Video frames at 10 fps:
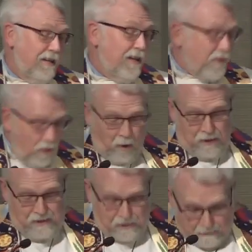
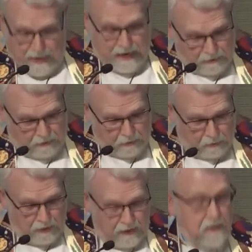according to
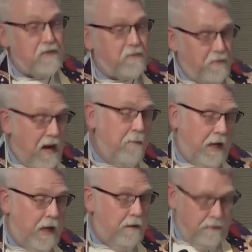Matthew, is
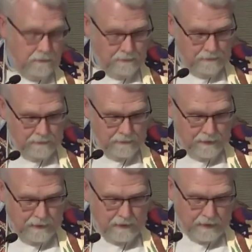feminine.
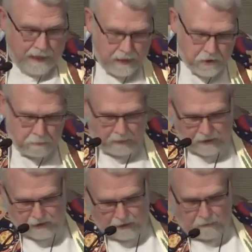God
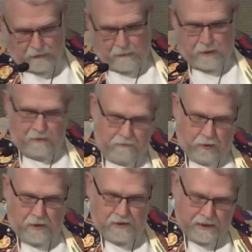speaks in a feminine
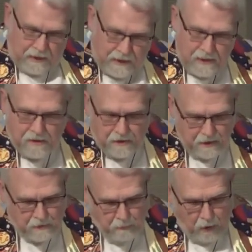voice, at least in
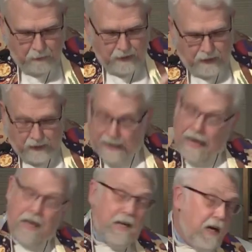this moment and in
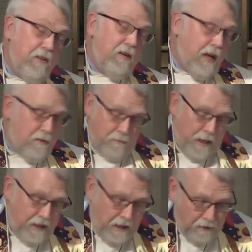
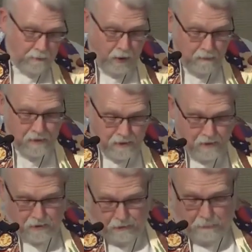many other moments in
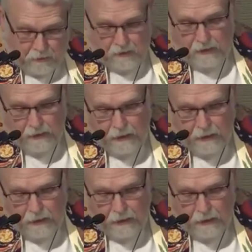Scripture.